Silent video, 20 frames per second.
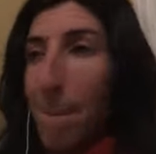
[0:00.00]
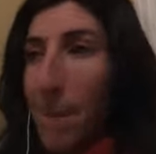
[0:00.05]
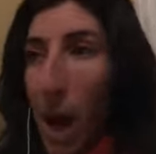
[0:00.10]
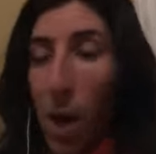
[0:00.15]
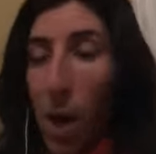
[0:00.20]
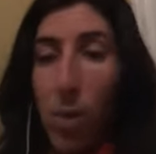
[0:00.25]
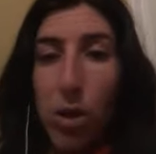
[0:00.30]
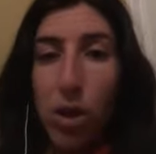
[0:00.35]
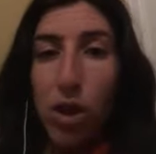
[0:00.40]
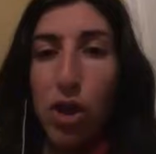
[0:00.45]
I
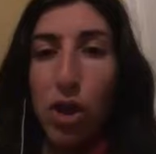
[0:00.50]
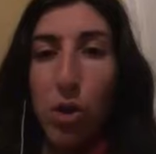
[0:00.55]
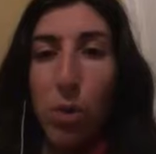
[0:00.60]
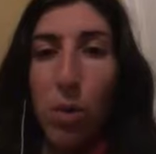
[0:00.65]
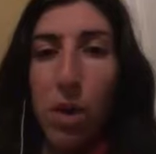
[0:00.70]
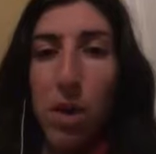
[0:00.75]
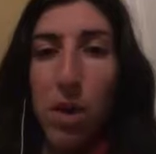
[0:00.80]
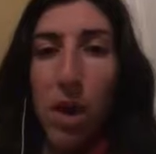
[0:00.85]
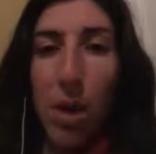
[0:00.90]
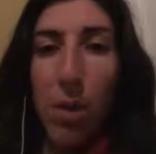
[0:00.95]
wasn't sure
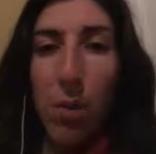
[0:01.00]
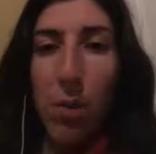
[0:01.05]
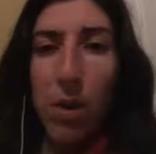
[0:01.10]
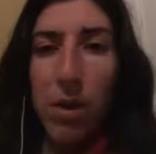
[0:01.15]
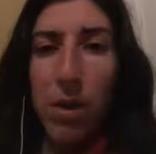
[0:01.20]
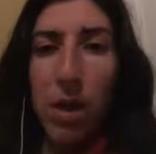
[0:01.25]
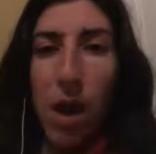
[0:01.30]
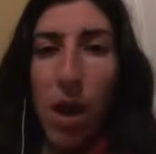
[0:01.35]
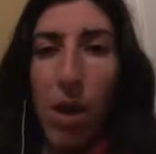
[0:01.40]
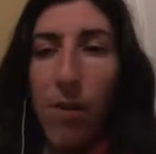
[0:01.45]
what that was.
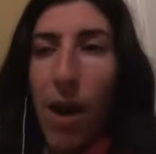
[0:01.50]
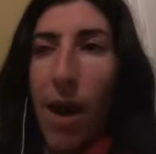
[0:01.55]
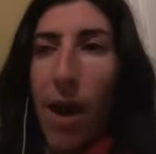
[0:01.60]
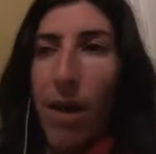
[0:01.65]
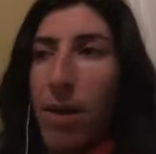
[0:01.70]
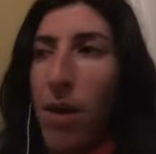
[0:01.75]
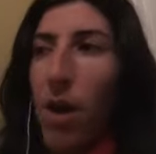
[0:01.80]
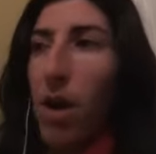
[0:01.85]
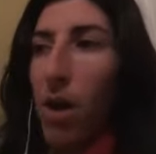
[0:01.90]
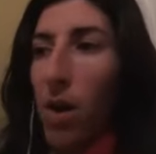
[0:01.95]

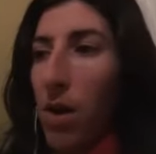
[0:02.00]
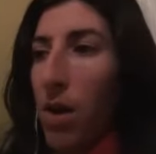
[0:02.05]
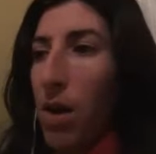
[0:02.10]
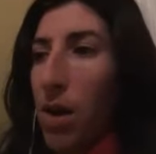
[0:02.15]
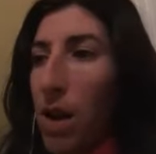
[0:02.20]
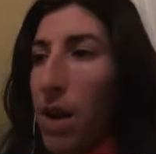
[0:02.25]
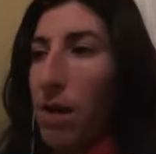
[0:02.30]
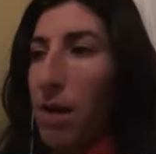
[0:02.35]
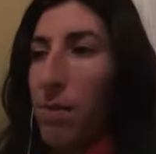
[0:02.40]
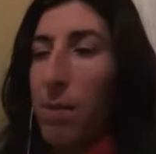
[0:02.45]
I
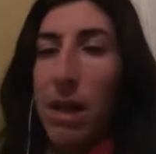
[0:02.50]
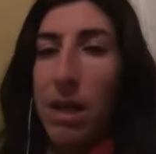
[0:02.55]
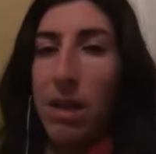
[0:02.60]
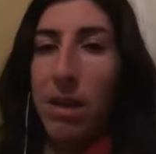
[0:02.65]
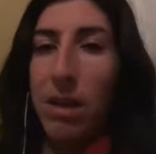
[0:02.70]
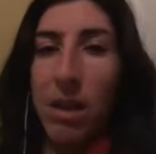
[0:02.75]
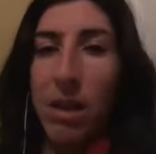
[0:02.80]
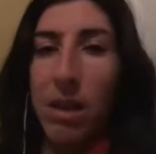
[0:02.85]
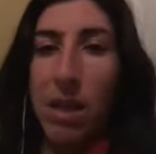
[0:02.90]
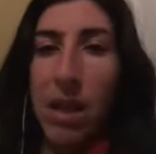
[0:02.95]

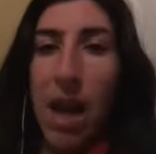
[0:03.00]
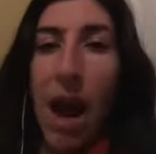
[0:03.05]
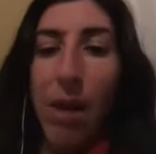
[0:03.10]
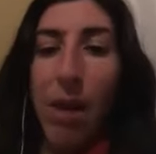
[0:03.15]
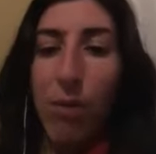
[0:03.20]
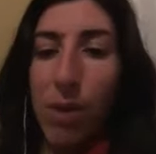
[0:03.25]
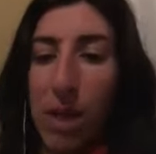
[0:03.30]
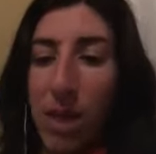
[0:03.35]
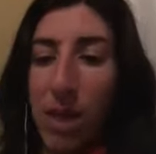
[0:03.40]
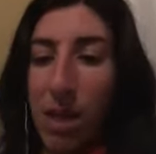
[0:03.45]
admittedly did not
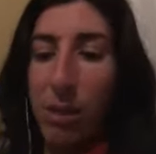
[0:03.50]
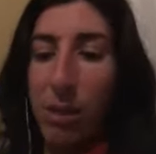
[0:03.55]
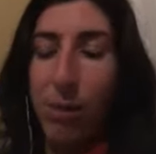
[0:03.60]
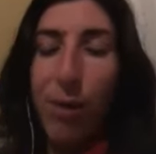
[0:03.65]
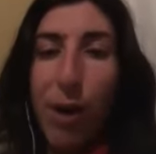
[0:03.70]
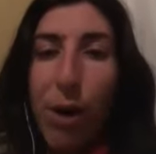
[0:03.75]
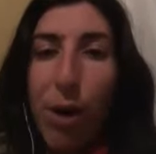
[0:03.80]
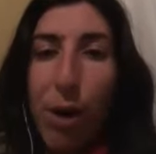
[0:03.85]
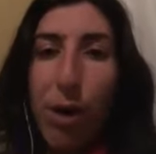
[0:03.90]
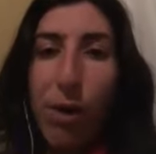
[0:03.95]
read things
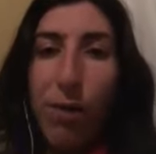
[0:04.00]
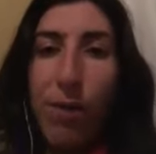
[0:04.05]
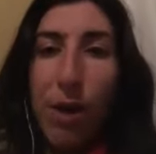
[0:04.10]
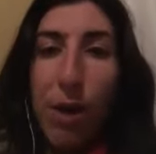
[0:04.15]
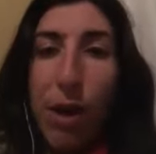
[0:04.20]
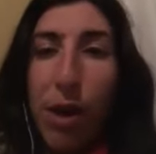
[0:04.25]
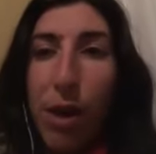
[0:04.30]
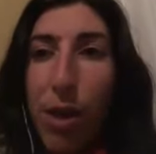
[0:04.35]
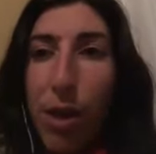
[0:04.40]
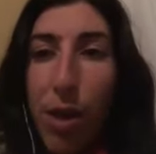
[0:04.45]
very,
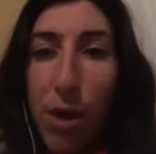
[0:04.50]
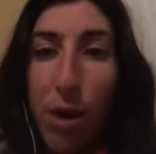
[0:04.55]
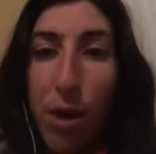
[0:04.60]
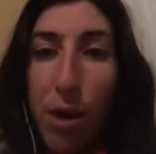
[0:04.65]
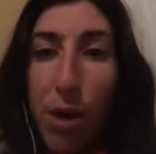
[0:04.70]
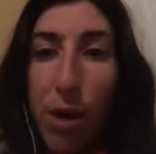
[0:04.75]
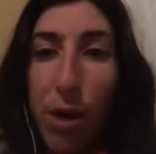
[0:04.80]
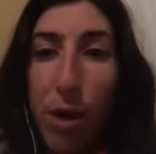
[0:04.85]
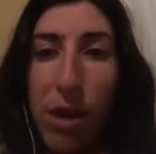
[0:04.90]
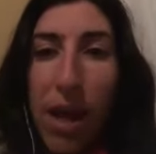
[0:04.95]
very
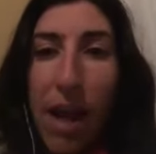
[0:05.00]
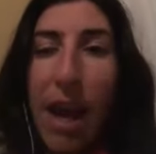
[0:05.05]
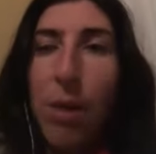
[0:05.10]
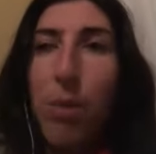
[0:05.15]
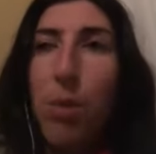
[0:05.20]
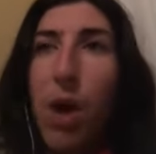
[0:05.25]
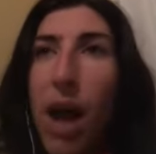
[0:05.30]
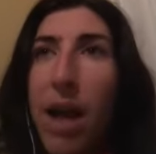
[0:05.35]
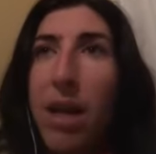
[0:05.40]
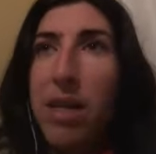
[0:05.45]
thoroughly.
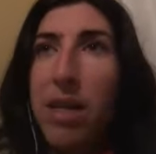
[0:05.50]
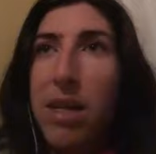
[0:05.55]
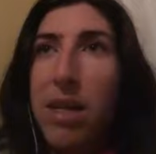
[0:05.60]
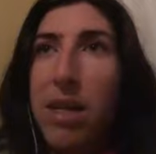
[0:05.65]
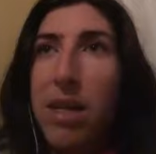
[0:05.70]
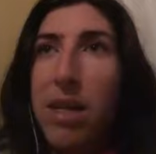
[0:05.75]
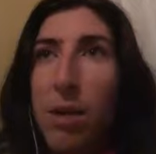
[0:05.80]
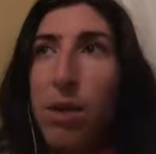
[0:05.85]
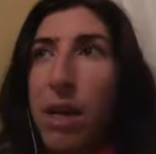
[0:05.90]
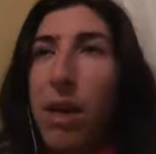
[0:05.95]
And what I
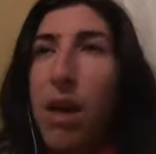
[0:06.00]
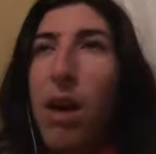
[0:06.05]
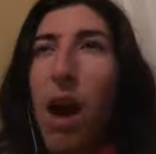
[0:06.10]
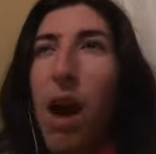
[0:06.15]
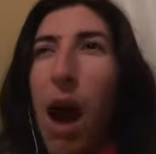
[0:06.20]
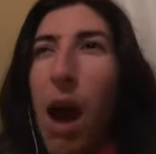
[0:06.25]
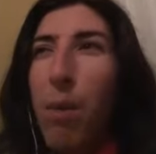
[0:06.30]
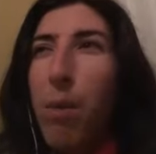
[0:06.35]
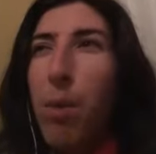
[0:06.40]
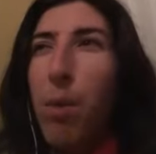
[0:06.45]
did read,
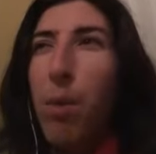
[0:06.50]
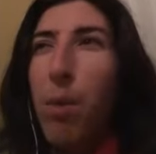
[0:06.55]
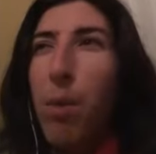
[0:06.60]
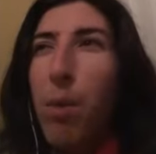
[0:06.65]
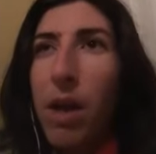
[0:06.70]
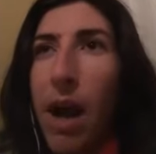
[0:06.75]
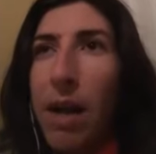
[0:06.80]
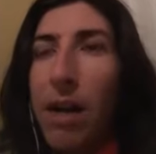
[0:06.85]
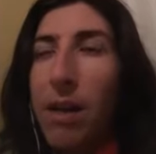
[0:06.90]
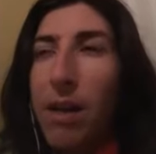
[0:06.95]
I
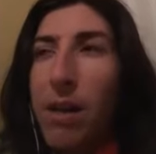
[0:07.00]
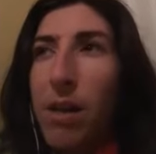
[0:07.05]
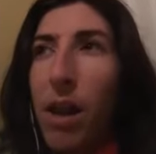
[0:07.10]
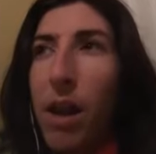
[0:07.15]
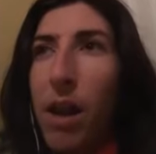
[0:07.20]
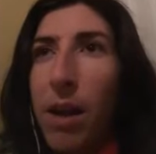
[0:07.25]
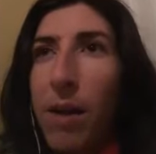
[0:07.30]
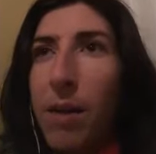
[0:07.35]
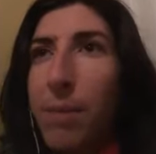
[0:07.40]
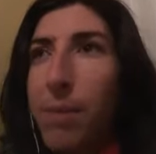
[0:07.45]
didn't
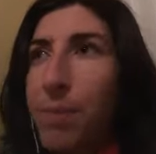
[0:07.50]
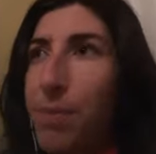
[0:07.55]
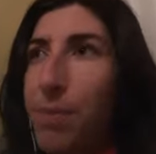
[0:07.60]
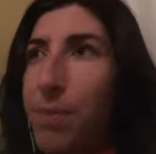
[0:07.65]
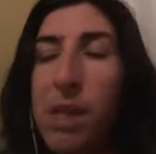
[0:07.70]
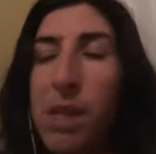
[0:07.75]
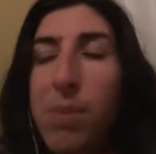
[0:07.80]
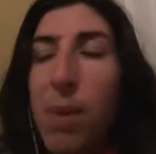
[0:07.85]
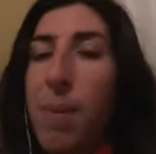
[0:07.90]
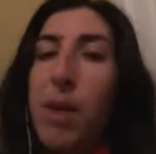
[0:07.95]

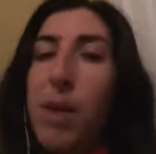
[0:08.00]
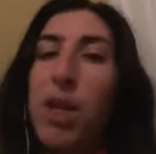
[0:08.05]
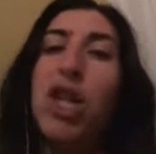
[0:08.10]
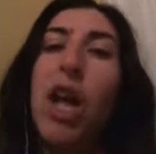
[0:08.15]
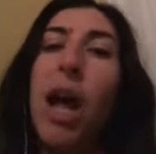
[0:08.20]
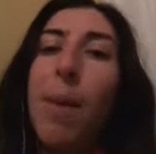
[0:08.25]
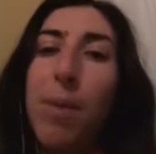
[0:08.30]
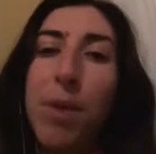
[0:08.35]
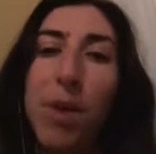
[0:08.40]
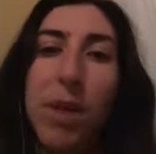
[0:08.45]
spend much
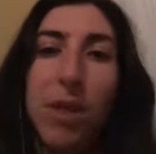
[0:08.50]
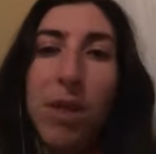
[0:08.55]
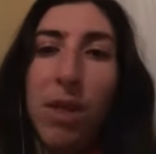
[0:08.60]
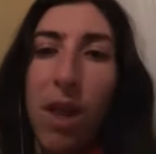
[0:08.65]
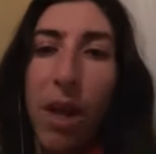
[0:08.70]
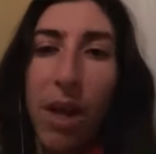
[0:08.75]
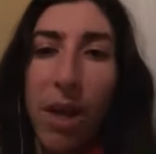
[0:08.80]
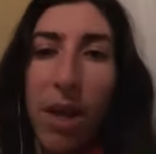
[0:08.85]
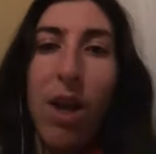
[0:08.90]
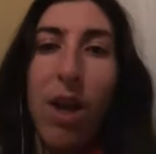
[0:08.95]
time with it
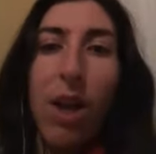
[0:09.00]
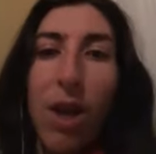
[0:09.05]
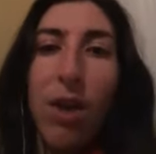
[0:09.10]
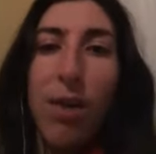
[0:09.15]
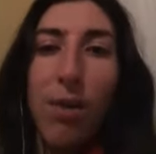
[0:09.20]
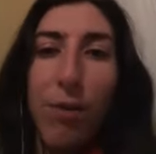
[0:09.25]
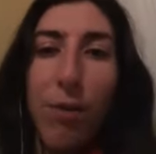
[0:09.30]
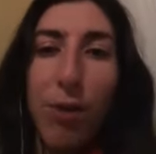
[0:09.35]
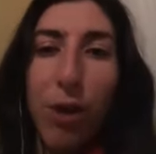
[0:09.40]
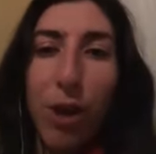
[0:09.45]
to
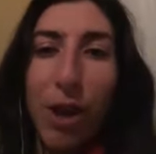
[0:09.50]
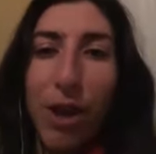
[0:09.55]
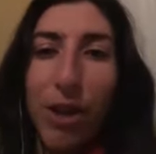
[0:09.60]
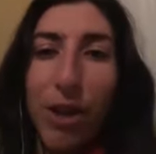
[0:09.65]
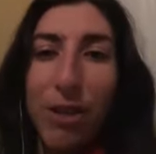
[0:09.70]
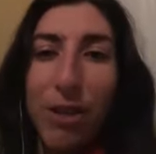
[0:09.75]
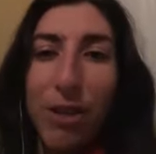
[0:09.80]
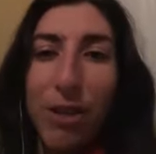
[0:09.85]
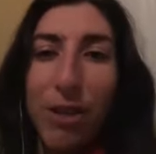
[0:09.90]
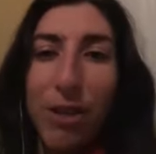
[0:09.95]
fully
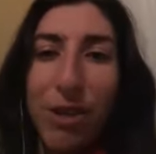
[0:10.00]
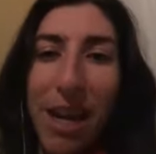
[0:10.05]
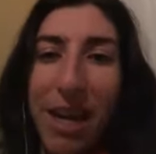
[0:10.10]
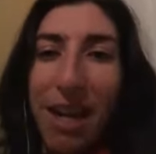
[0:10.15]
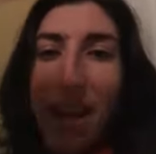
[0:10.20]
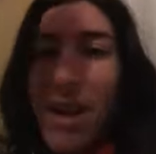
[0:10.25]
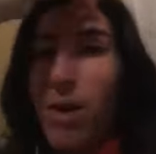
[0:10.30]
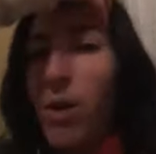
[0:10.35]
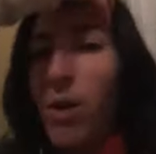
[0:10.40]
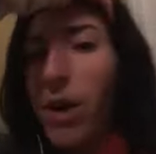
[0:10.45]

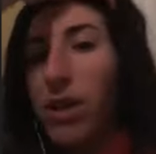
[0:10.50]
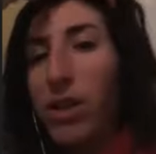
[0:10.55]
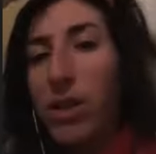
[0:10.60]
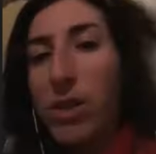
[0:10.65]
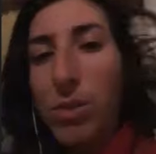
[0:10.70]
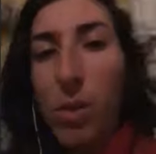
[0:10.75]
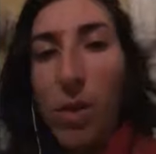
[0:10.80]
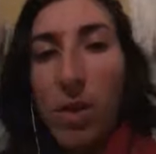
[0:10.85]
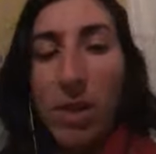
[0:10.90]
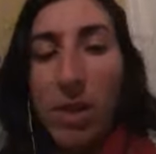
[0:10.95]
understand it, or
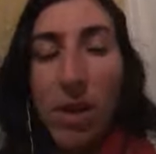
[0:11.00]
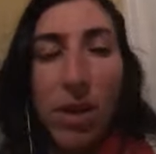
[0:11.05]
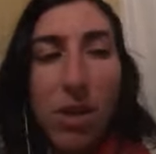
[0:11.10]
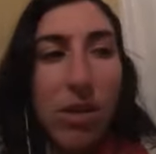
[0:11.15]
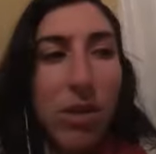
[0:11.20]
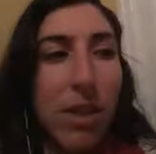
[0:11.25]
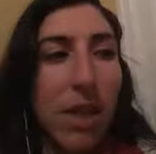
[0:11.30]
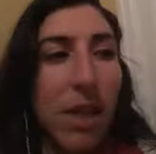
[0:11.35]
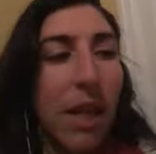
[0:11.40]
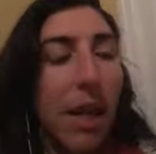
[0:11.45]
I just
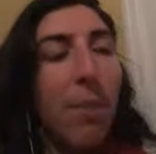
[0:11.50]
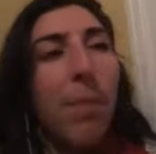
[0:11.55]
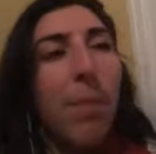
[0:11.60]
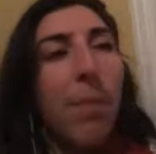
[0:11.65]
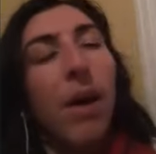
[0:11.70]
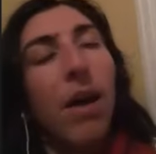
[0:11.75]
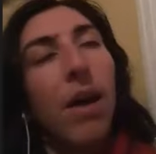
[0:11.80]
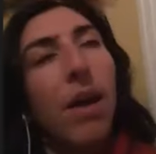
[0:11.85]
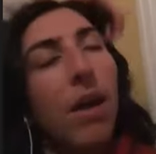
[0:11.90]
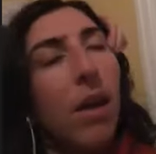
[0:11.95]
wasn't understanding
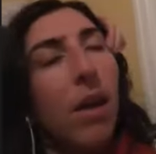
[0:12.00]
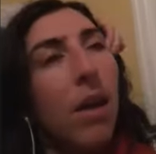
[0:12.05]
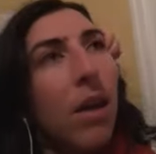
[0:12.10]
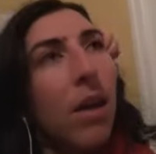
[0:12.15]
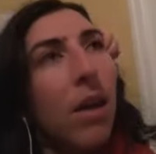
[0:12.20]
it. But